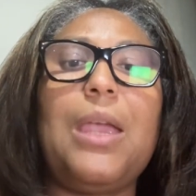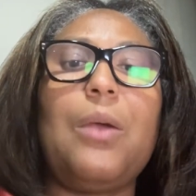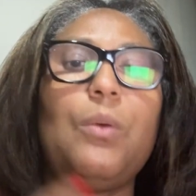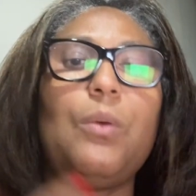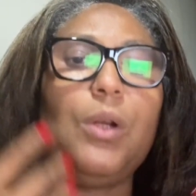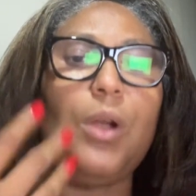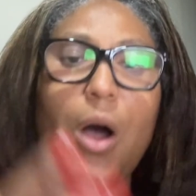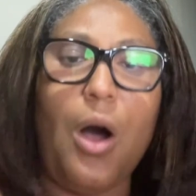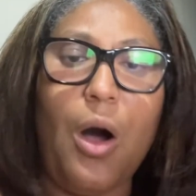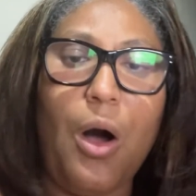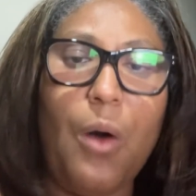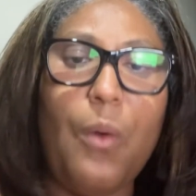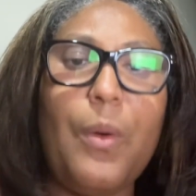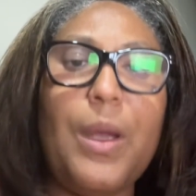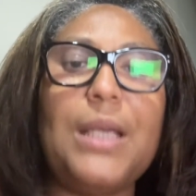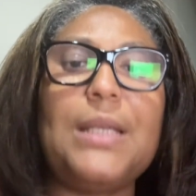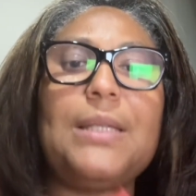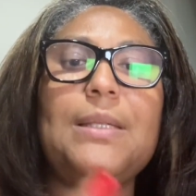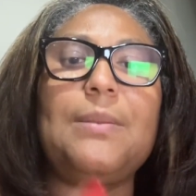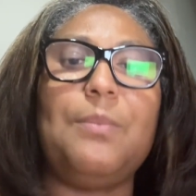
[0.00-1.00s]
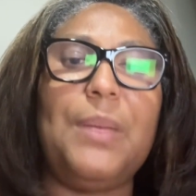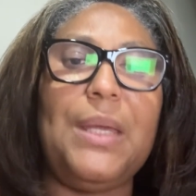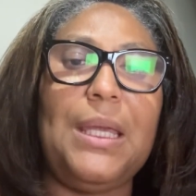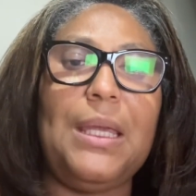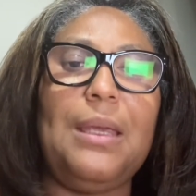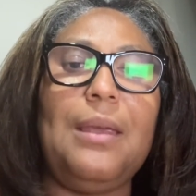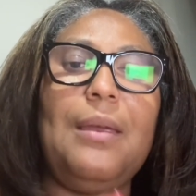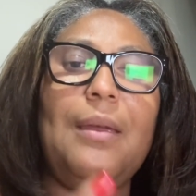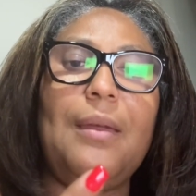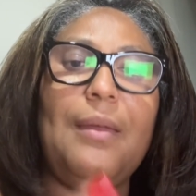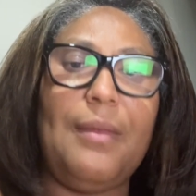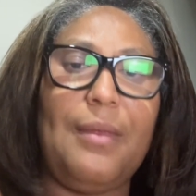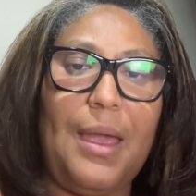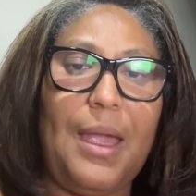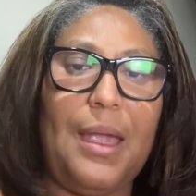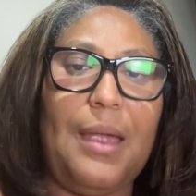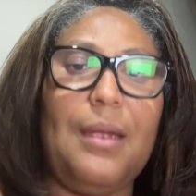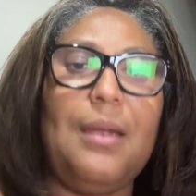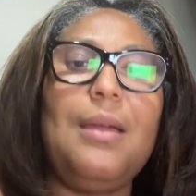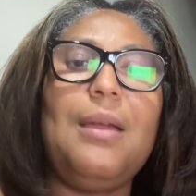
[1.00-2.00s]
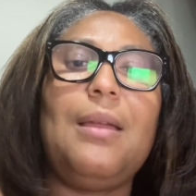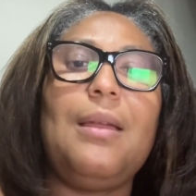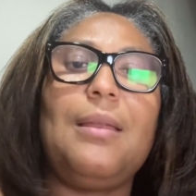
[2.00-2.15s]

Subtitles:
It will always be there.